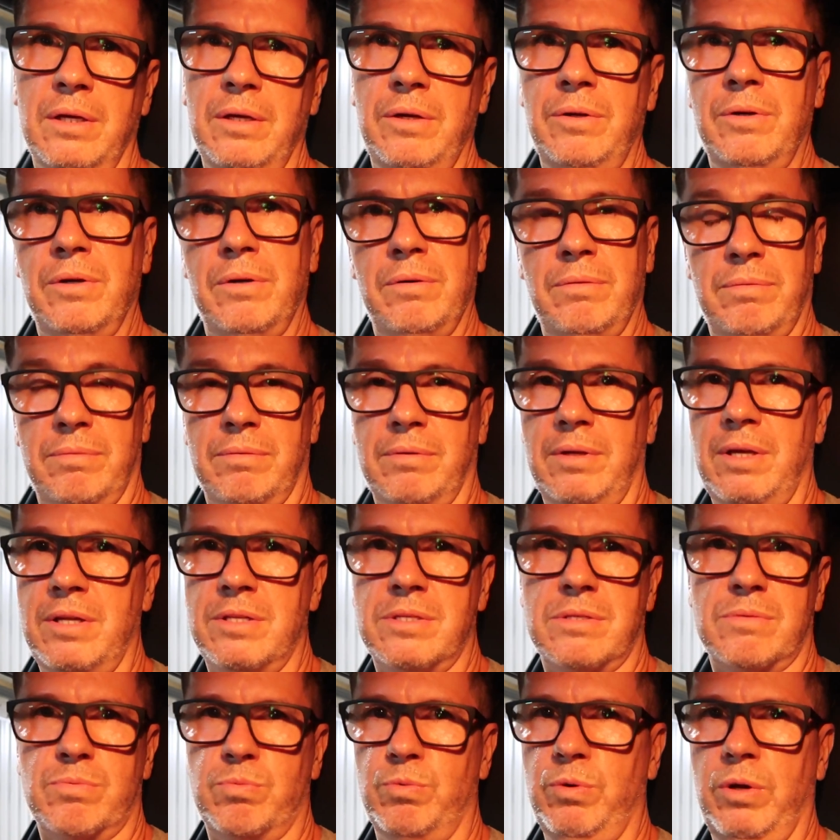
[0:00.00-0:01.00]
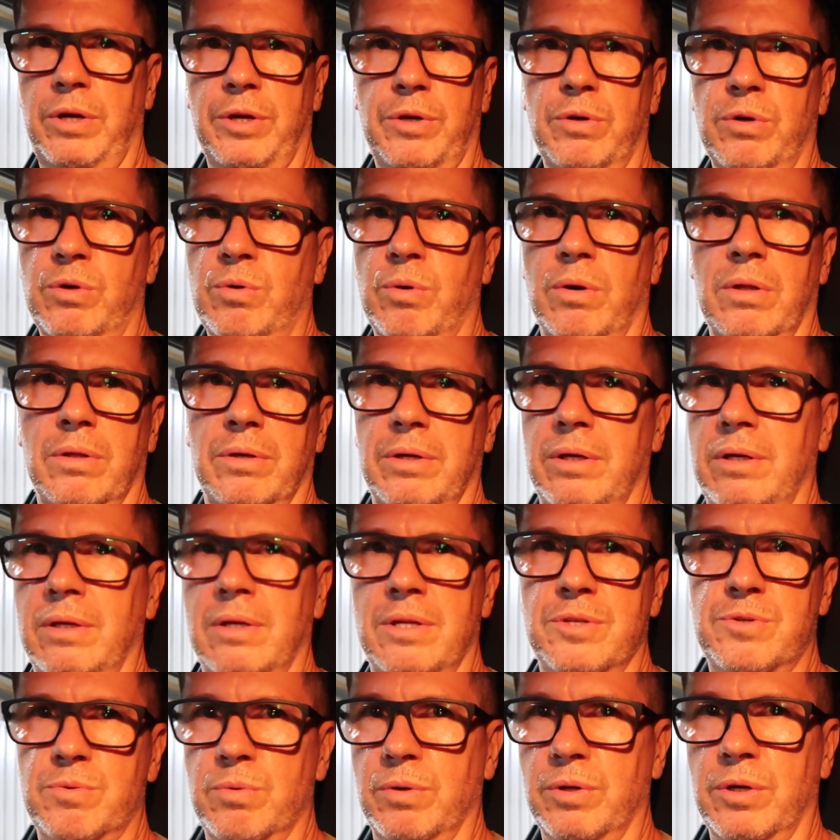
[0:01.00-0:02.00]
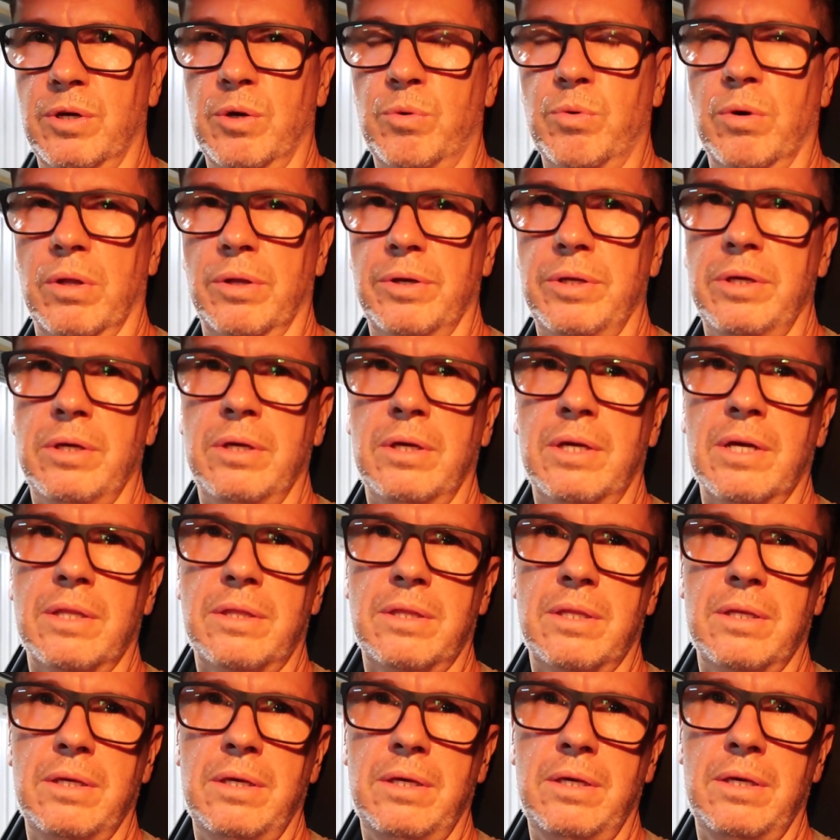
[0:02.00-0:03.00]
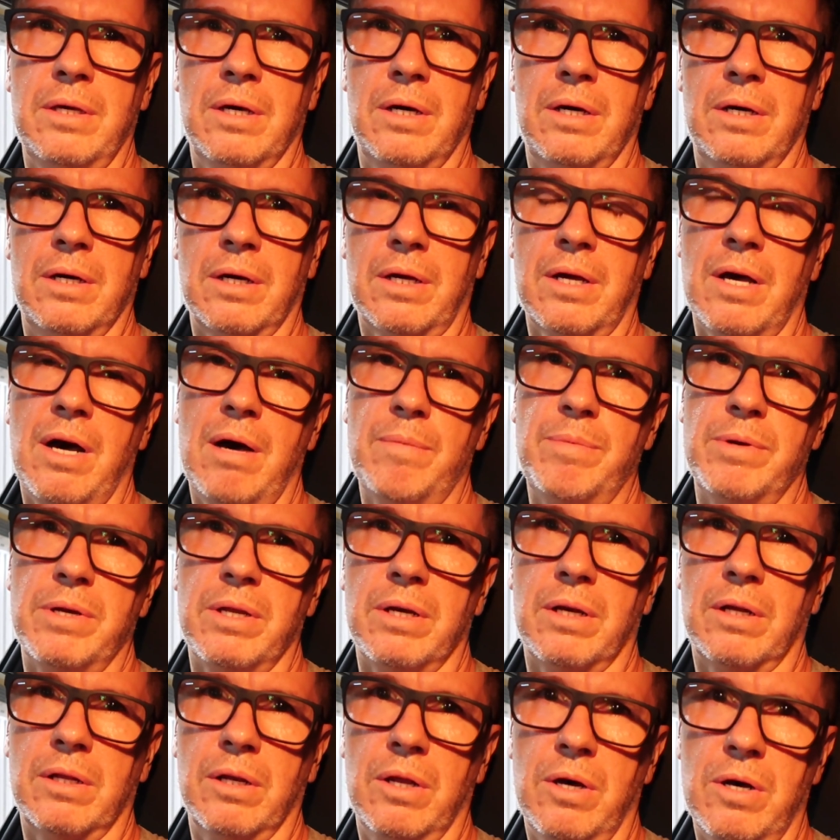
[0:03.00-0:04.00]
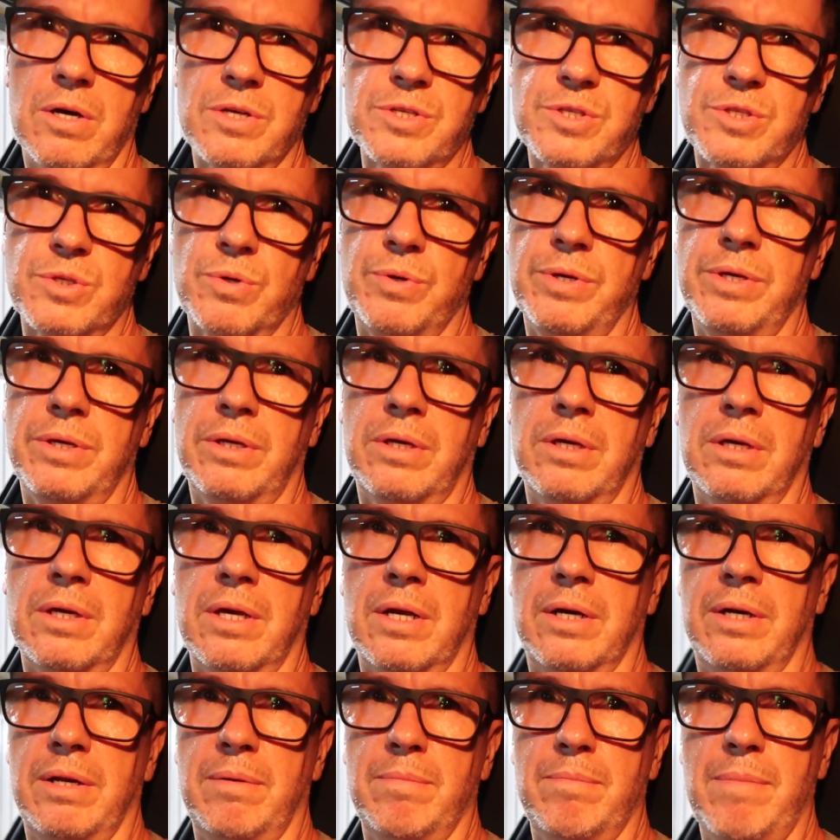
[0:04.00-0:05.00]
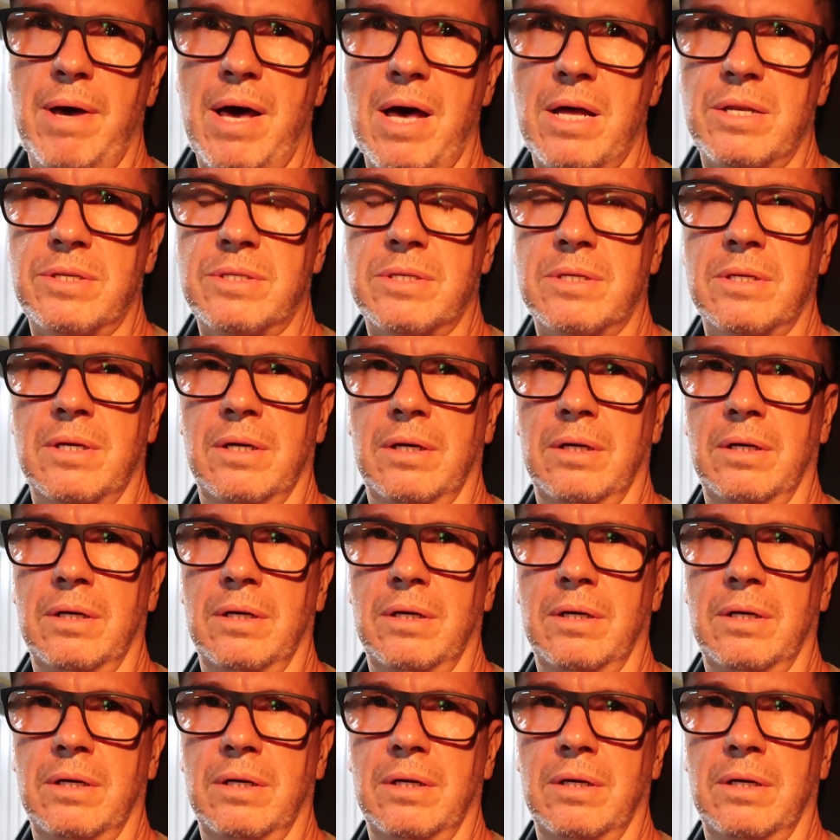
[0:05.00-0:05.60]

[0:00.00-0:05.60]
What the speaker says: You know, it's really good quality. It's really good quality. You can get the carbon in gloss, or you can get it in matte.